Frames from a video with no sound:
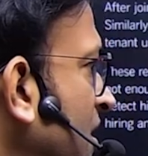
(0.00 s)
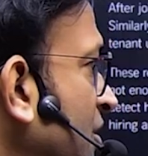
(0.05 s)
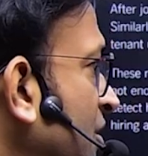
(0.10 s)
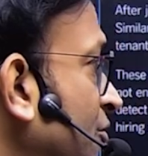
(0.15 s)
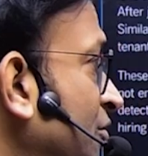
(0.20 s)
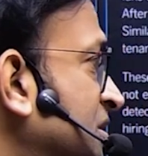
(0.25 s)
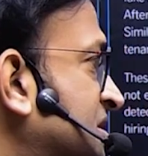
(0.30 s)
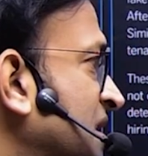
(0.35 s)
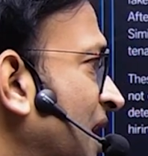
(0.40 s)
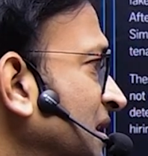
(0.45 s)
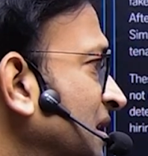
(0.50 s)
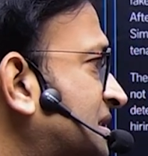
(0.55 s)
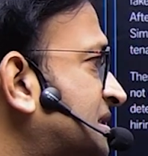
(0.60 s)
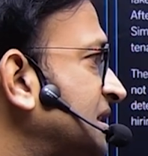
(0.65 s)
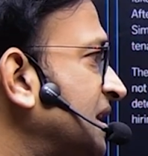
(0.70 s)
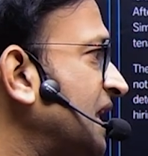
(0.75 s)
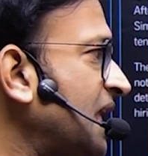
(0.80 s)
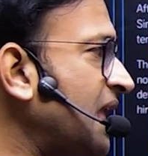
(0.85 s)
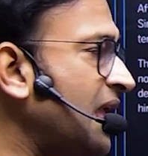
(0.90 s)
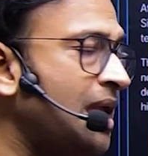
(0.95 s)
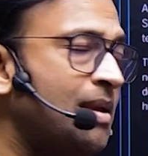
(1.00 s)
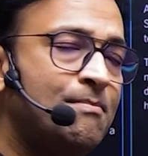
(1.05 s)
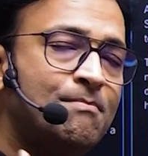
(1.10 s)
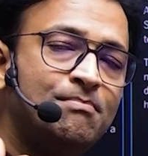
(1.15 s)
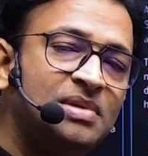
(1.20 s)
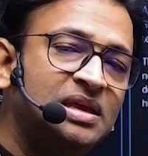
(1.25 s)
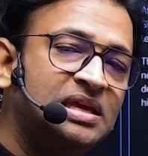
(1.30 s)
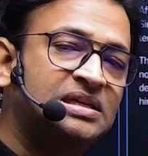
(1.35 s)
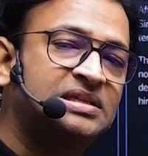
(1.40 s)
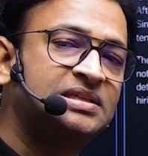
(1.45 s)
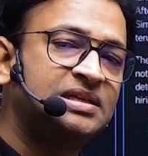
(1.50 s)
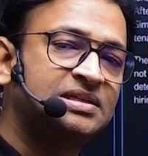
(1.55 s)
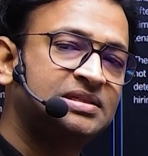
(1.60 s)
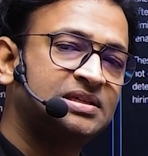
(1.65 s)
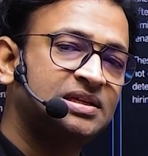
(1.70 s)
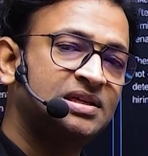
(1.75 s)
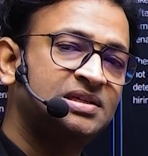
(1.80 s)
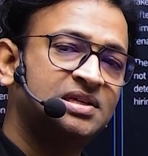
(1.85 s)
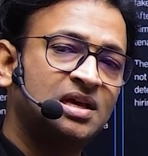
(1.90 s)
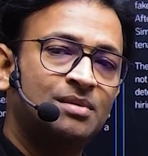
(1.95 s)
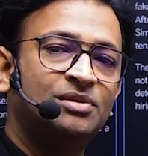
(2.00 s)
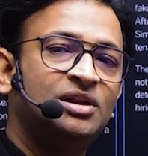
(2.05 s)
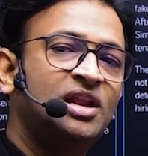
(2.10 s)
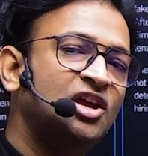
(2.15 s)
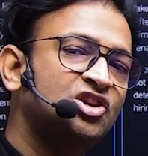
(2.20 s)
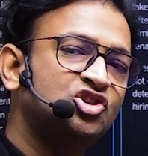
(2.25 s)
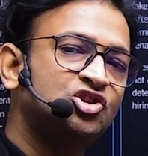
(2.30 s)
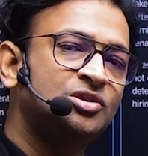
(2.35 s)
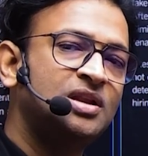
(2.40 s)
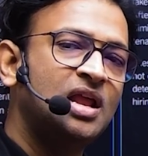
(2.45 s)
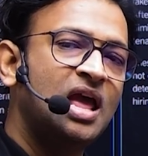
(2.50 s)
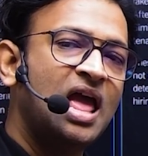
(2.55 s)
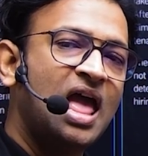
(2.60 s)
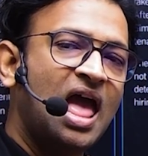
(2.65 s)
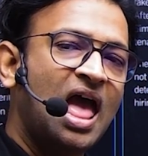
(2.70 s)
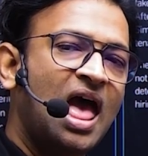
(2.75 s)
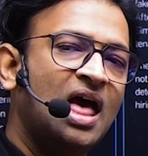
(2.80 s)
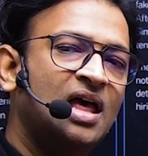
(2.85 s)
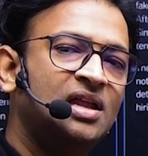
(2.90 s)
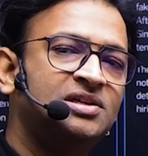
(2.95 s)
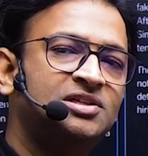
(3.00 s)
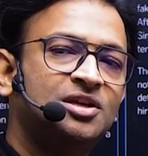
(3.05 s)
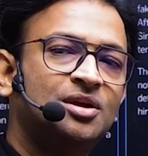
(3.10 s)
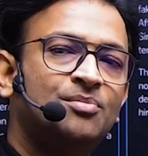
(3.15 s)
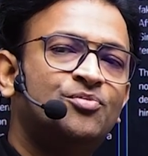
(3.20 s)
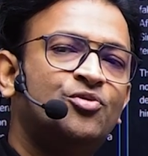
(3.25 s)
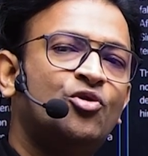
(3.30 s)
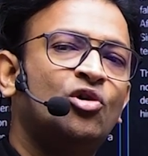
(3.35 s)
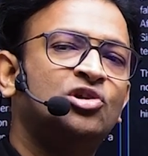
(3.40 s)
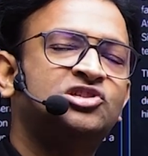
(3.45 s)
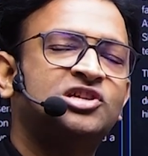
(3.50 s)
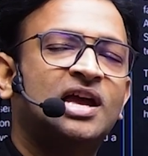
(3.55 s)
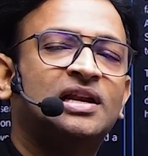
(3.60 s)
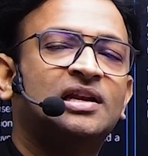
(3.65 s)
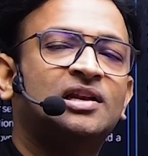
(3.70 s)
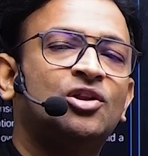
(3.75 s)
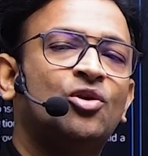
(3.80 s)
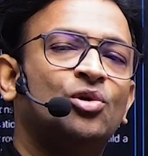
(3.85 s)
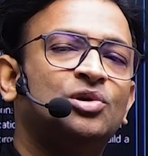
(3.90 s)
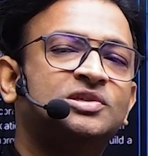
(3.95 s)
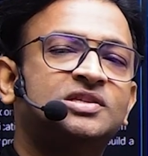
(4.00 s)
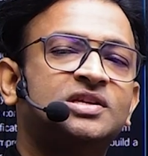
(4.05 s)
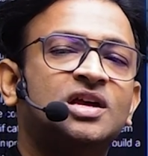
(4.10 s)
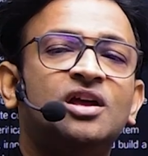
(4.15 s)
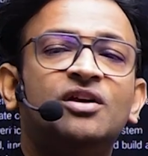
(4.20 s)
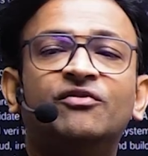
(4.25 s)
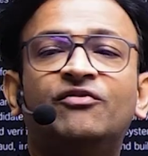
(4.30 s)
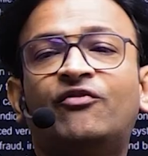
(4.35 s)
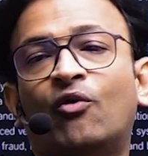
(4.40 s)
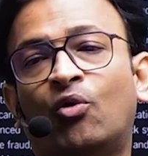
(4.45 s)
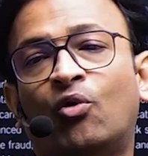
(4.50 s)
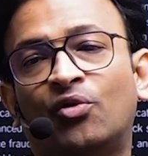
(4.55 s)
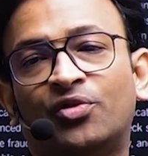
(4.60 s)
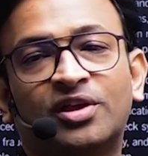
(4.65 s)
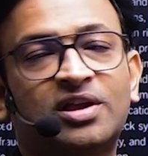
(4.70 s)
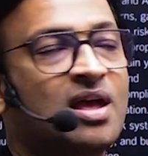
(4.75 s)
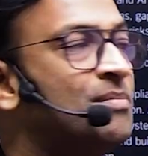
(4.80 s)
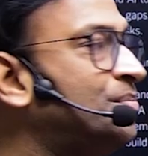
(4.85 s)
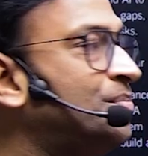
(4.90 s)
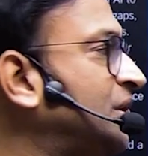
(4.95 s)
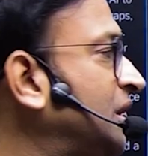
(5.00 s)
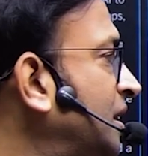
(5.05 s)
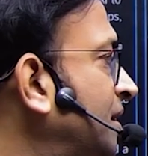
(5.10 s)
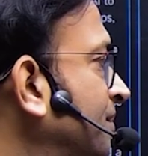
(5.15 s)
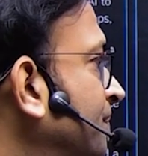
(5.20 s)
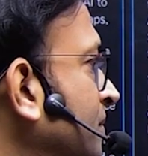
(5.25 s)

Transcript: Result: immediate termination and project loss for the company.